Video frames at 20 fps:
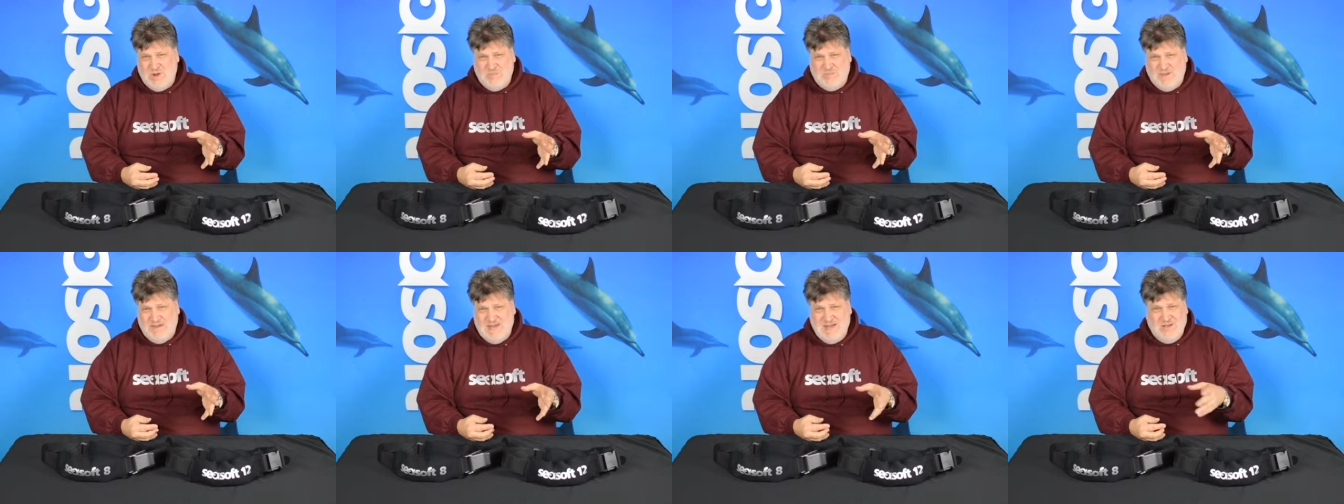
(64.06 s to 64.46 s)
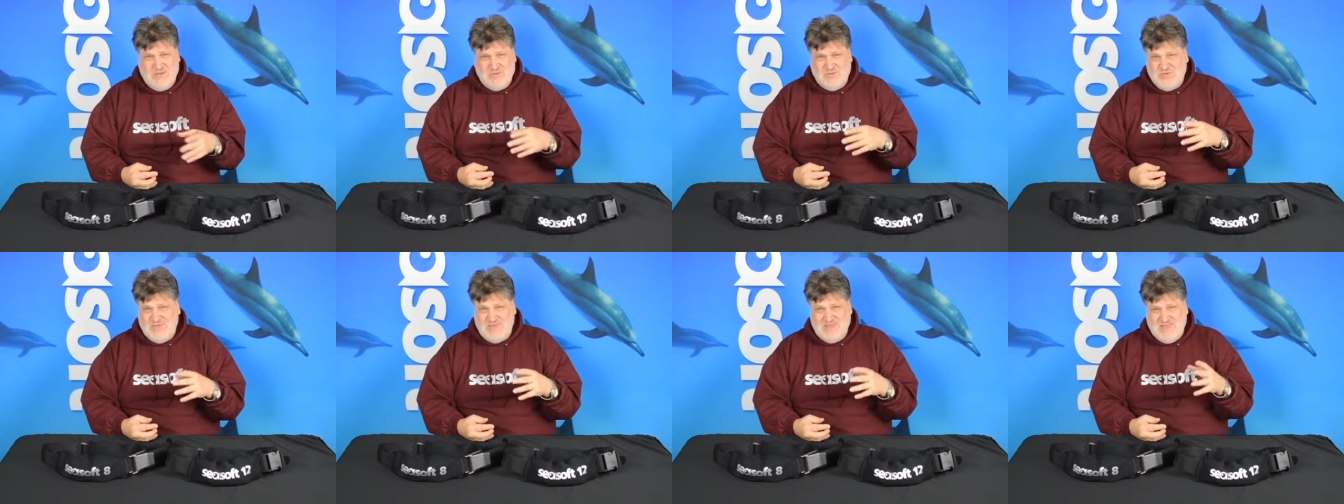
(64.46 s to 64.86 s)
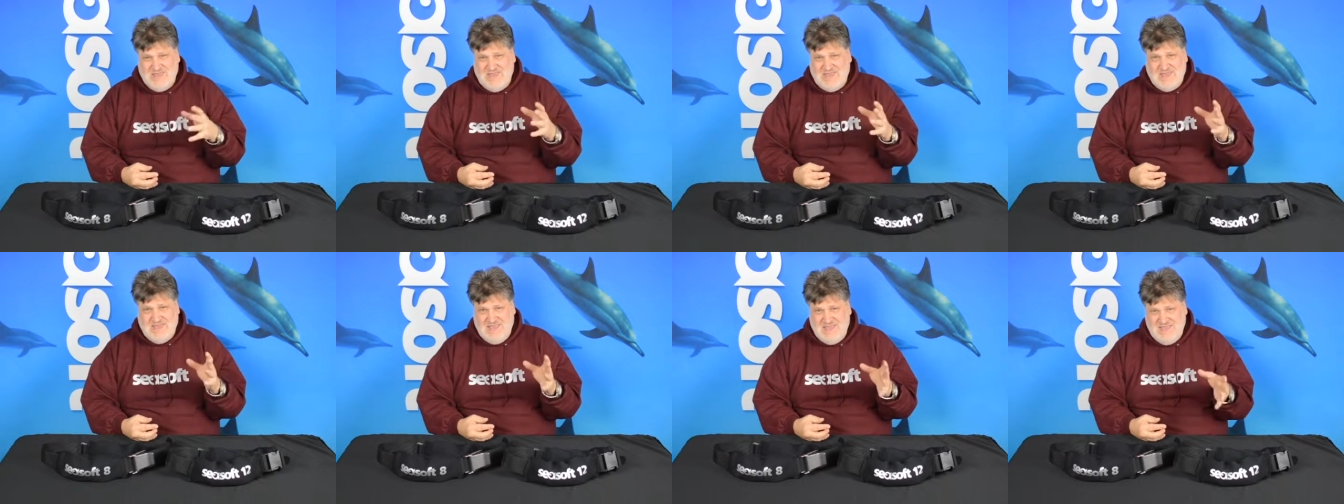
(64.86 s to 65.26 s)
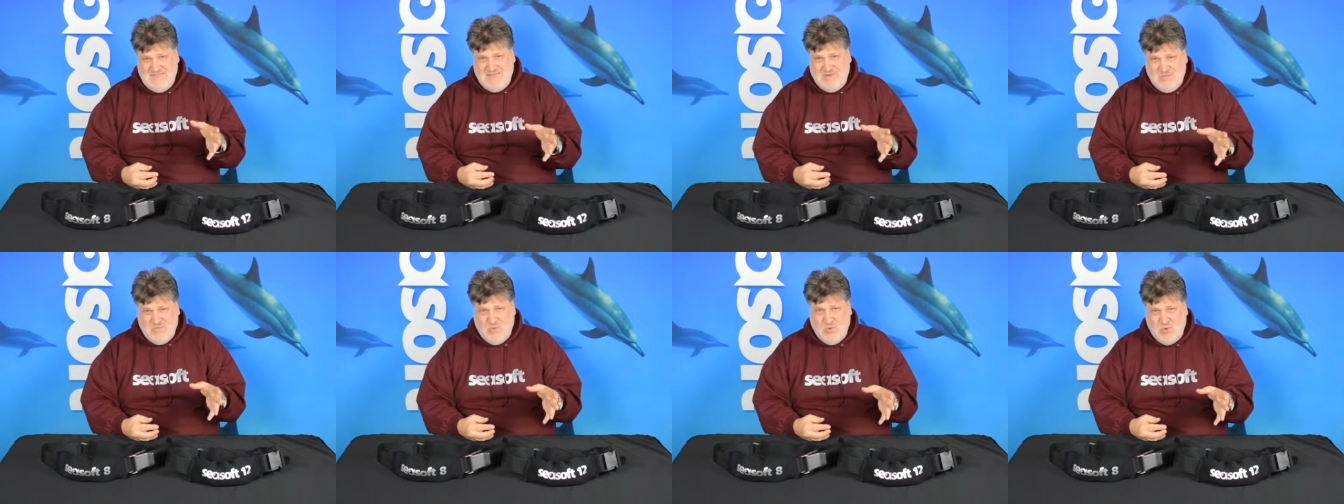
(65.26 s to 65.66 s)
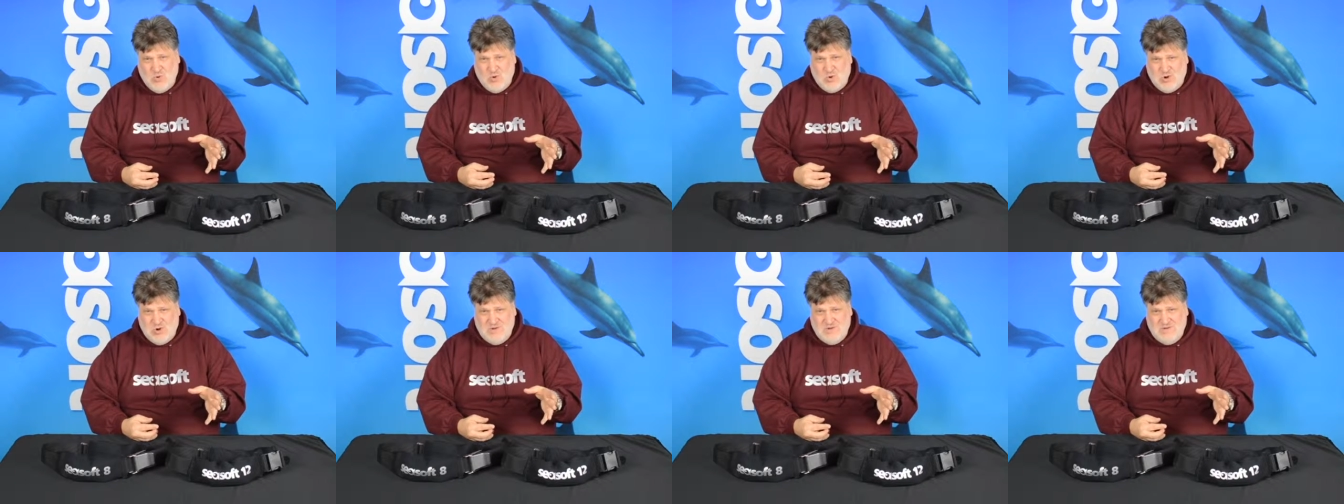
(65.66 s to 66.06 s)
pounds and even
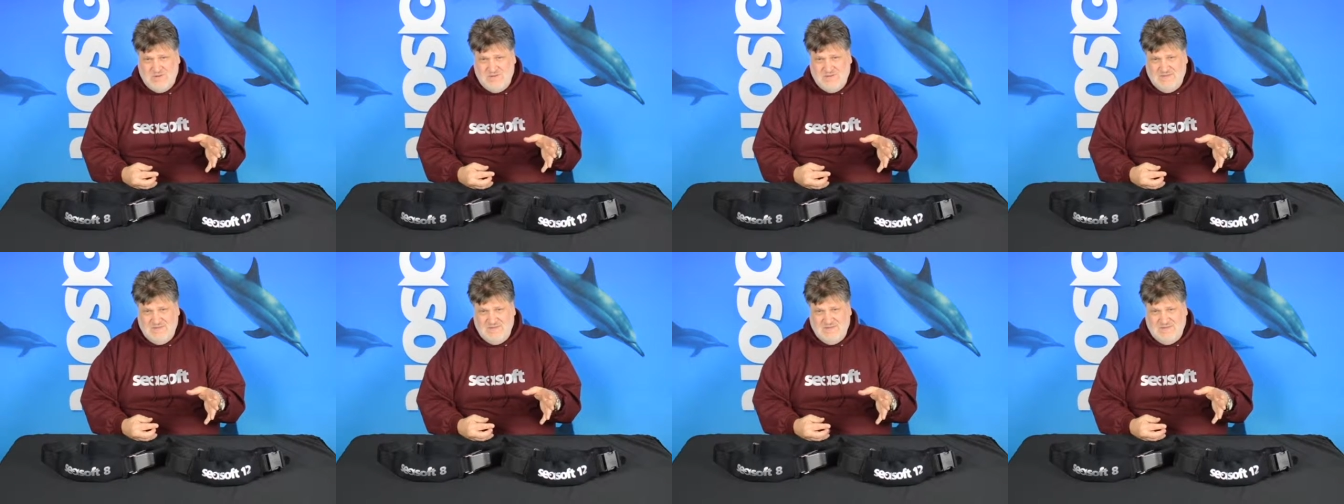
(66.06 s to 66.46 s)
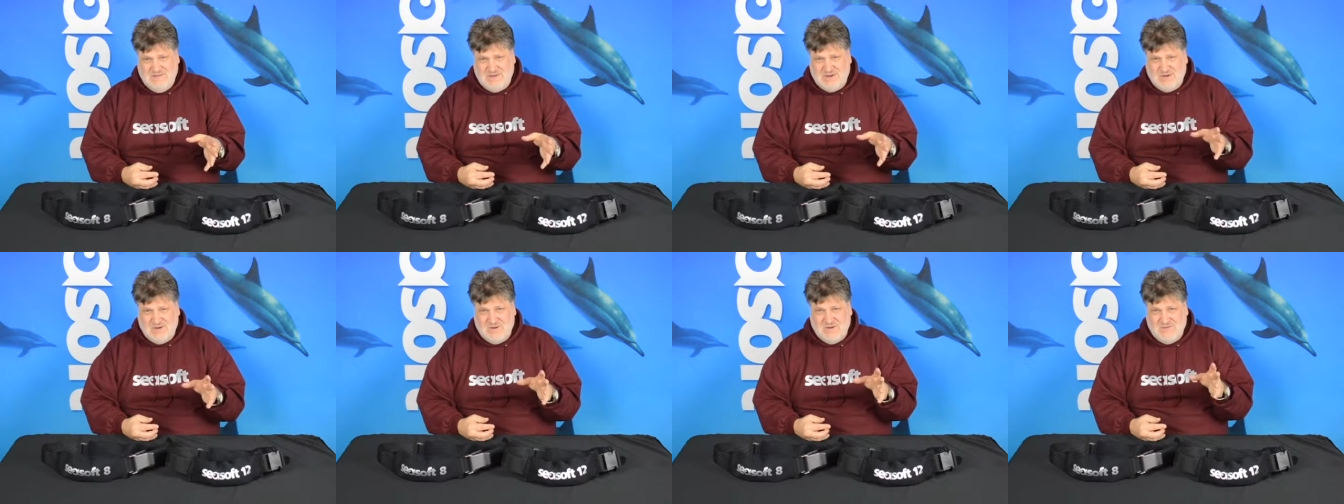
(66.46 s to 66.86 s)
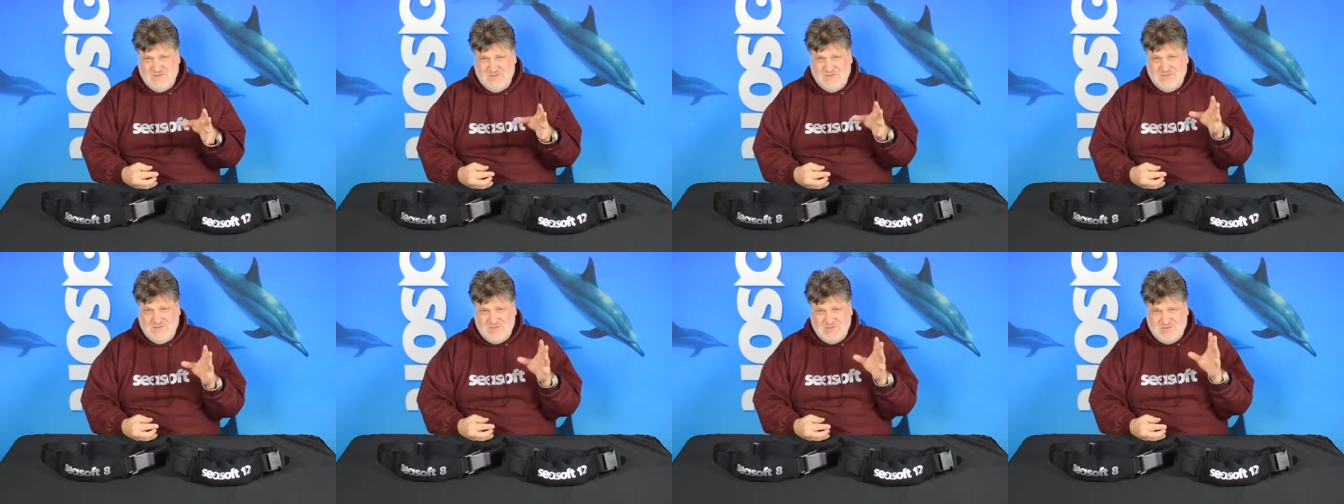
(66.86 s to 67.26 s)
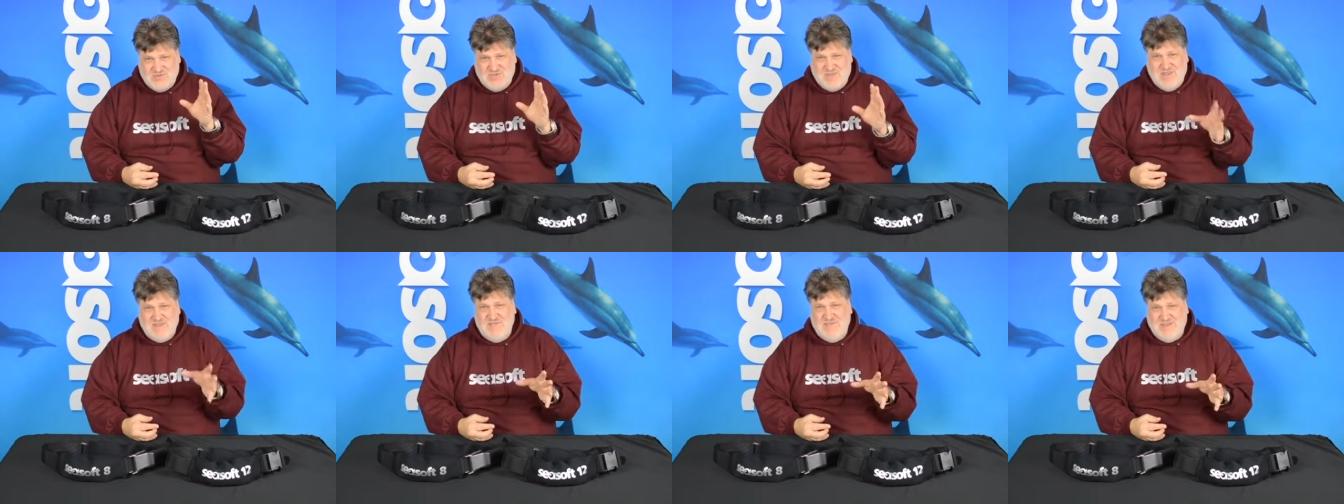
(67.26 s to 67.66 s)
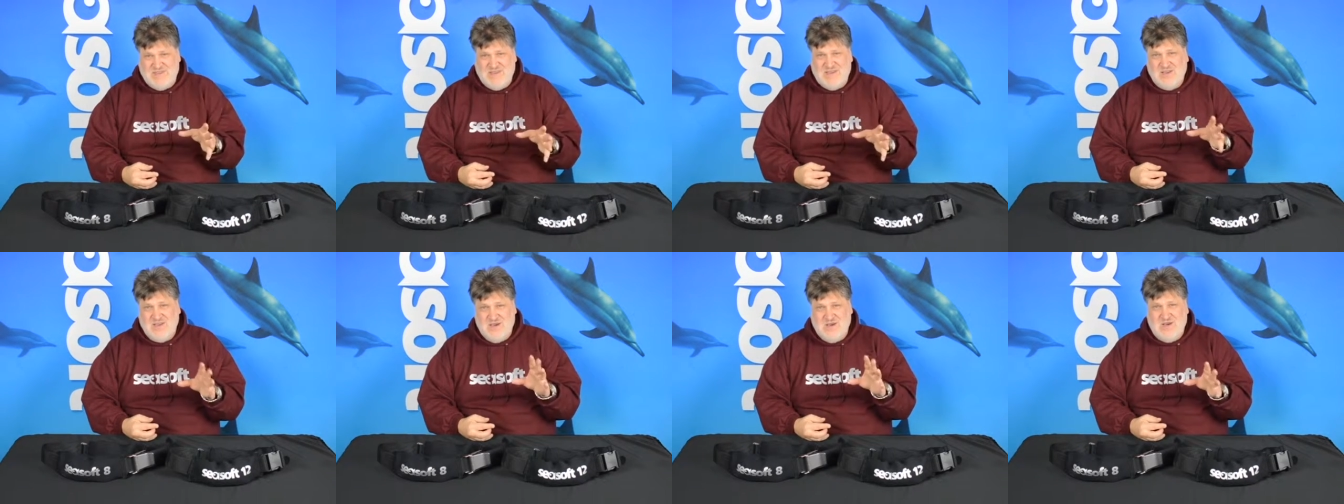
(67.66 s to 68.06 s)
more, that are
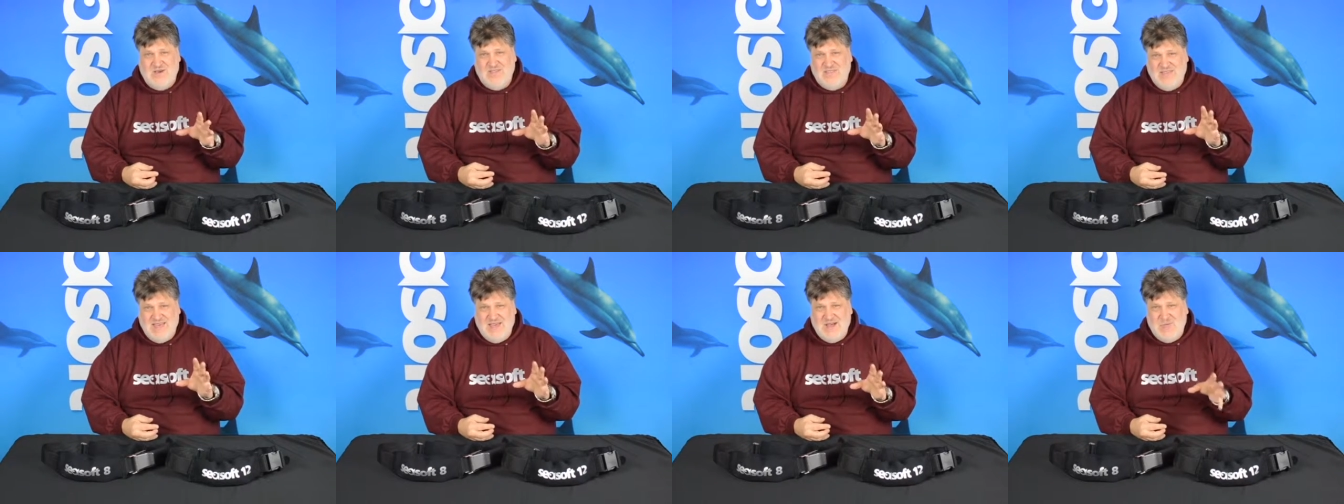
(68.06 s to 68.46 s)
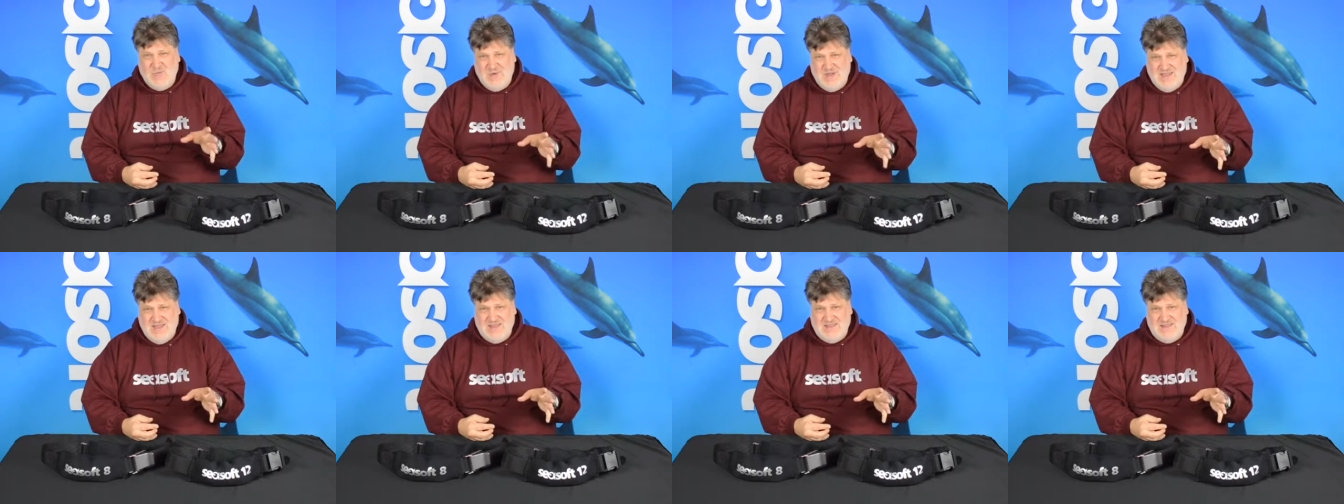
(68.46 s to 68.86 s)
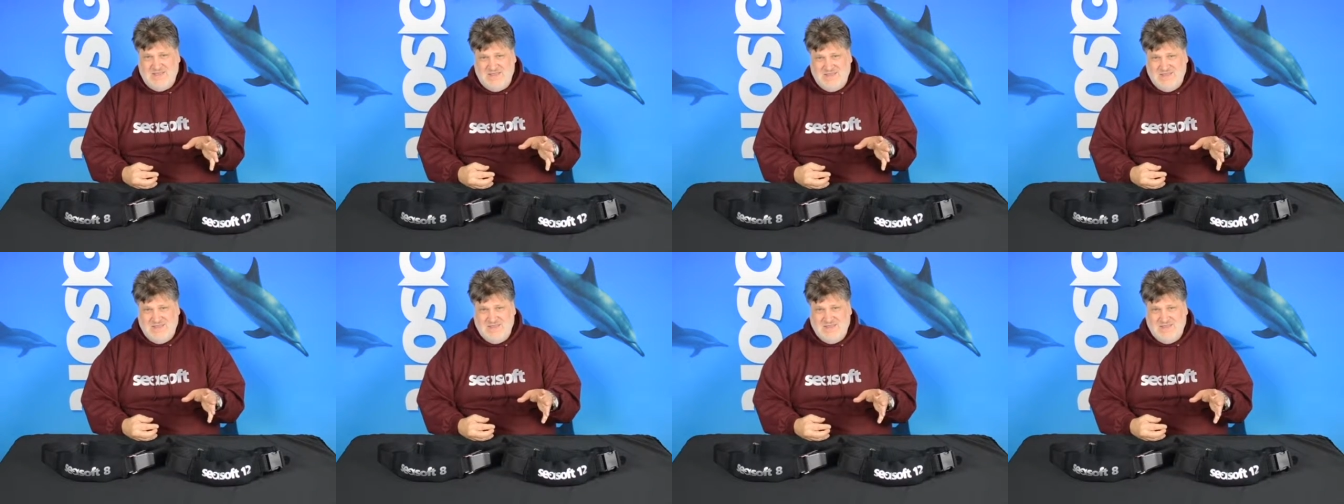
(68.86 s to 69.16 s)
stuffing all that weight